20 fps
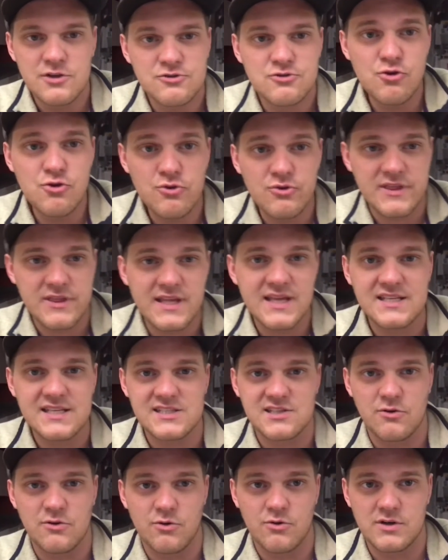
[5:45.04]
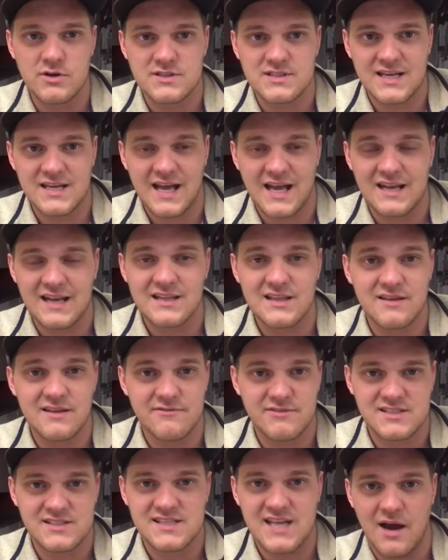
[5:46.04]
two things in order to kind of
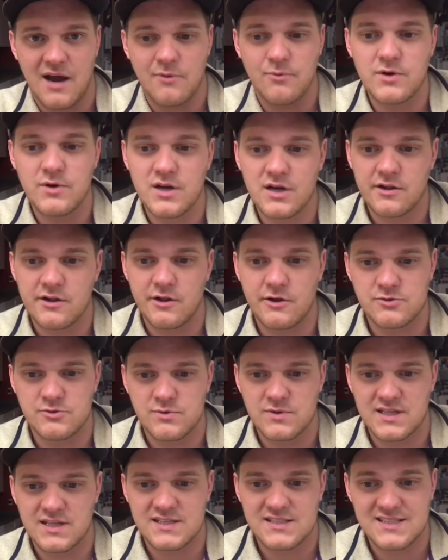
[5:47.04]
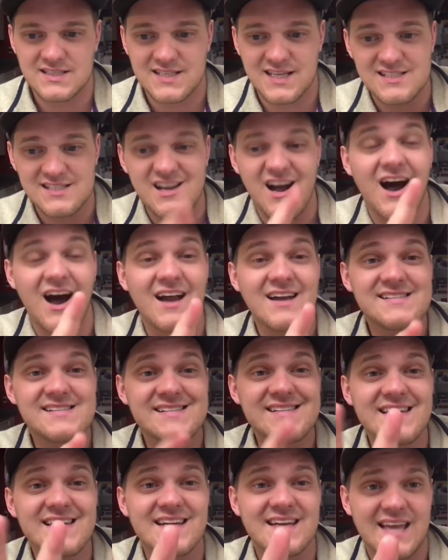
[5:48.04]
live this out. We're going to close with this. It takes
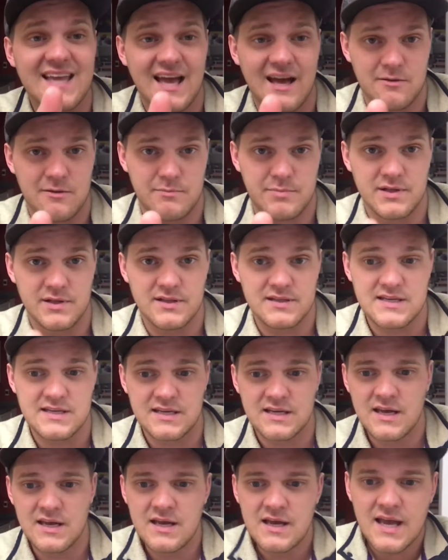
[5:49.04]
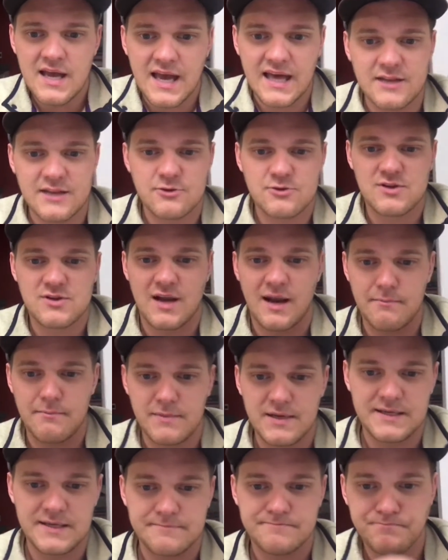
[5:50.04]
honesty and accountability. And here's what I
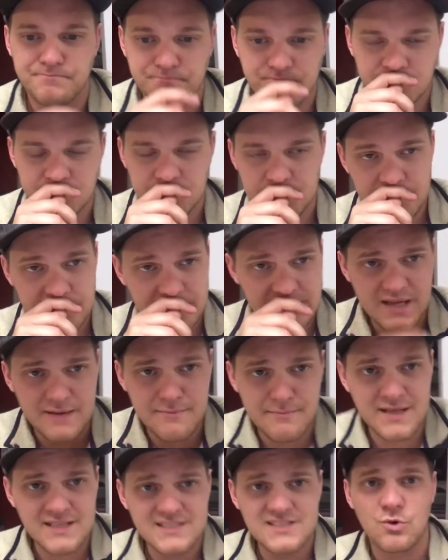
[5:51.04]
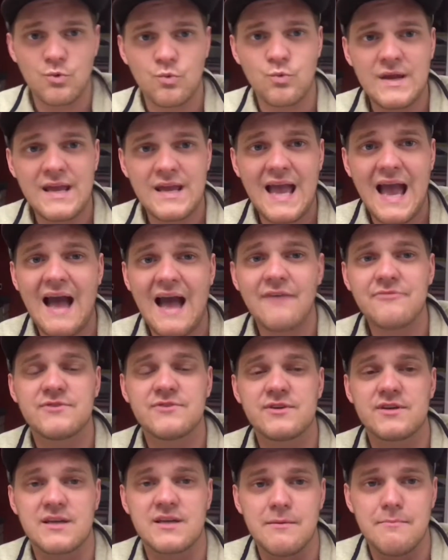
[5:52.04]
mean. It means that we have
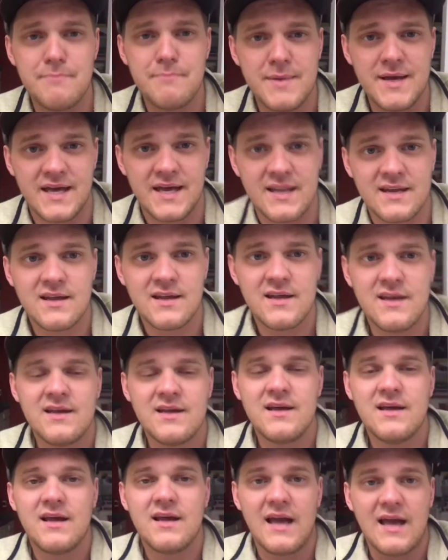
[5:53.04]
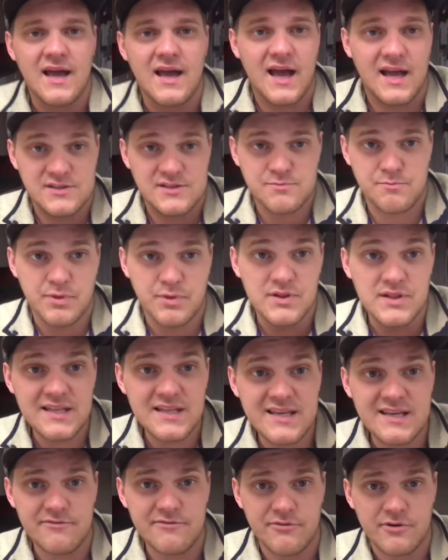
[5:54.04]
to commit as
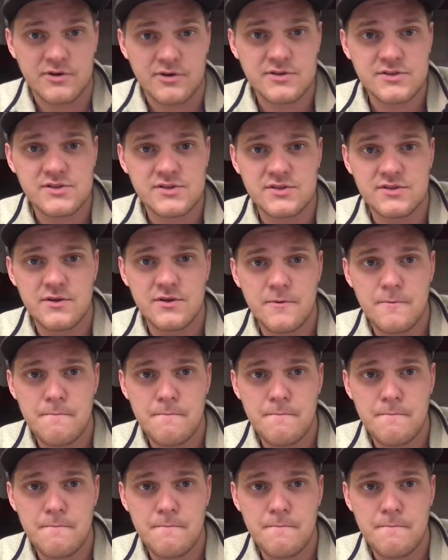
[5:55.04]
believers